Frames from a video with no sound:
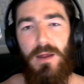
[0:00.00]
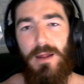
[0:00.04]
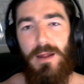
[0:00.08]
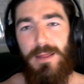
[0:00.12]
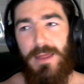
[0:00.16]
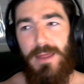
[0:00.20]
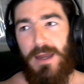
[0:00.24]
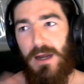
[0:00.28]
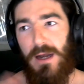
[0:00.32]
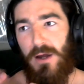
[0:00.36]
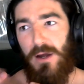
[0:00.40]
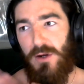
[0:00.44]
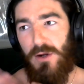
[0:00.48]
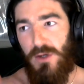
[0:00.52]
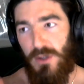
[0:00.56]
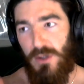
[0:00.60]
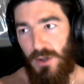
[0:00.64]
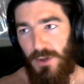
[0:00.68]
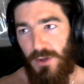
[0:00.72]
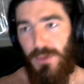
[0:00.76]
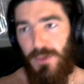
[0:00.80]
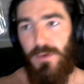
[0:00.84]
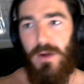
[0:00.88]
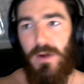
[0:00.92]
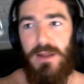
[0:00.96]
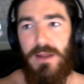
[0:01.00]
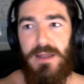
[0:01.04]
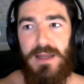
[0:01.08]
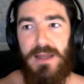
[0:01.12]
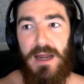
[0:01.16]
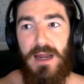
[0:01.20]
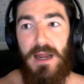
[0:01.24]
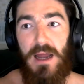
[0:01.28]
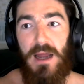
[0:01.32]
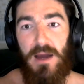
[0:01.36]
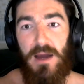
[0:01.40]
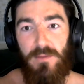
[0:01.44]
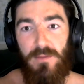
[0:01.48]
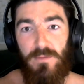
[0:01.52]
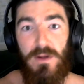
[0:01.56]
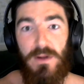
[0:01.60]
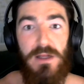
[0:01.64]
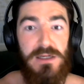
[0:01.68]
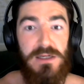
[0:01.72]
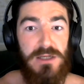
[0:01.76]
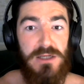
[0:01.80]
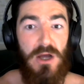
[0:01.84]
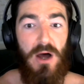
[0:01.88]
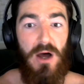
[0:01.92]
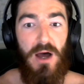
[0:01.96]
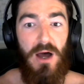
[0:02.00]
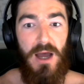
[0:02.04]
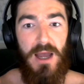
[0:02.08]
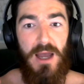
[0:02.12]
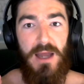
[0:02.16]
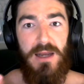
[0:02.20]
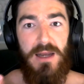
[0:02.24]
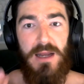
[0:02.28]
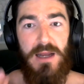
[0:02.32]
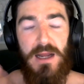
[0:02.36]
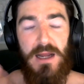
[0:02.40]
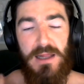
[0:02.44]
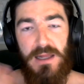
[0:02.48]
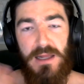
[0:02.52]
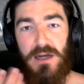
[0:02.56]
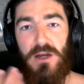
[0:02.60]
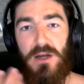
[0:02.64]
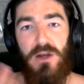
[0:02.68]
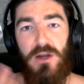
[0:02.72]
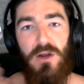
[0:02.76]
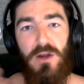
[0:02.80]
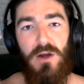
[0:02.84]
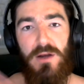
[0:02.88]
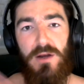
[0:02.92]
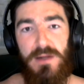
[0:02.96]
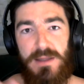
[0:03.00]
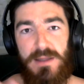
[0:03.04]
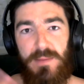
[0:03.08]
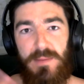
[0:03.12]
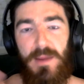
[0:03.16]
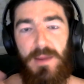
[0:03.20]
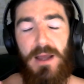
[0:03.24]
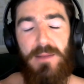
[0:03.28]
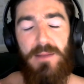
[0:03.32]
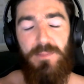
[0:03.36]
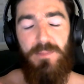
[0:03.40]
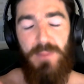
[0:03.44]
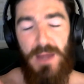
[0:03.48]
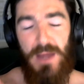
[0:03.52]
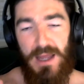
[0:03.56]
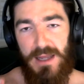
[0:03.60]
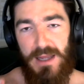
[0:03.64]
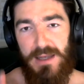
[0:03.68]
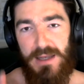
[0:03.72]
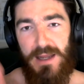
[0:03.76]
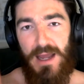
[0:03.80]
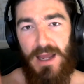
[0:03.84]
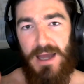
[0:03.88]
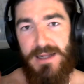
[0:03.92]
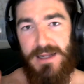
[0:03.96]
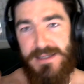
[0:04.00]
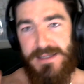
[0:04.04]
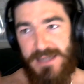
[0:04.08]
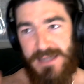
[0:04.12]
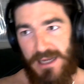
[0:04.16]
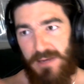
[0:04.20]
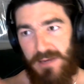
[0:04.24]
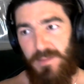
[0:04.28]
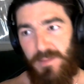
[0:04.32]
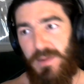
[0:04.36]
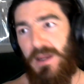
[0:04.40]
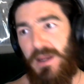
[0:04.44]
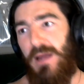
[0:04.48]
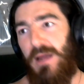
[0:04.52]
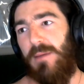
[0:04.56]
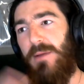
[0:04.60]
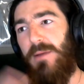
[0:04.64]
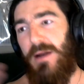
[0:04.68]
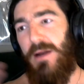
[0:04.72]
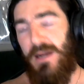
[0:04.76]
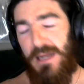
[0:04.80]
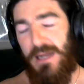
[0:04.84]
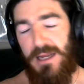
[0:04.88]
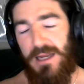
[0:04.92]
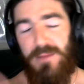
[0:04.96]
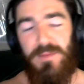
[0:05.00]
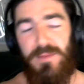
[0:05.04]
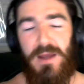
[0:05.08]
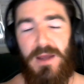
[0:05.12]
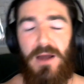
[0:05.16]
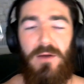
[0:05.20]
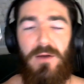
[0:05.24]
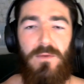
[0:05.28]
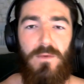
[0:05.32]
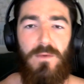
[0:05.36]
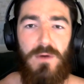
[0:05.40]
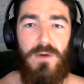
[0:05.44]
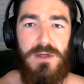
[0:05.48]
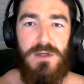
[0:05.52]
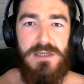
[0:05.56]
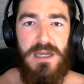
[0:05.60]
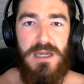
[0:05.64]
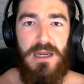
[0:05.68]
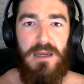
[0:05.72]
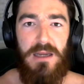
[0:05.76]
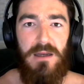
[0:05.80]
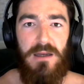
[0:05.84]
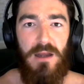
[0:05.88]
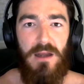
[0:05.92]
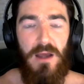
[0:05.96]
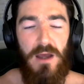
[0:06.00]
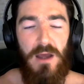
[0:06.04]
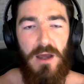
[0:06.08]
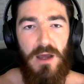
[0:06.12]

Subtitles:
then I'll go throughout the day. I'm really tired, and then I can go to bed at 10 p.m. and I keep that routine.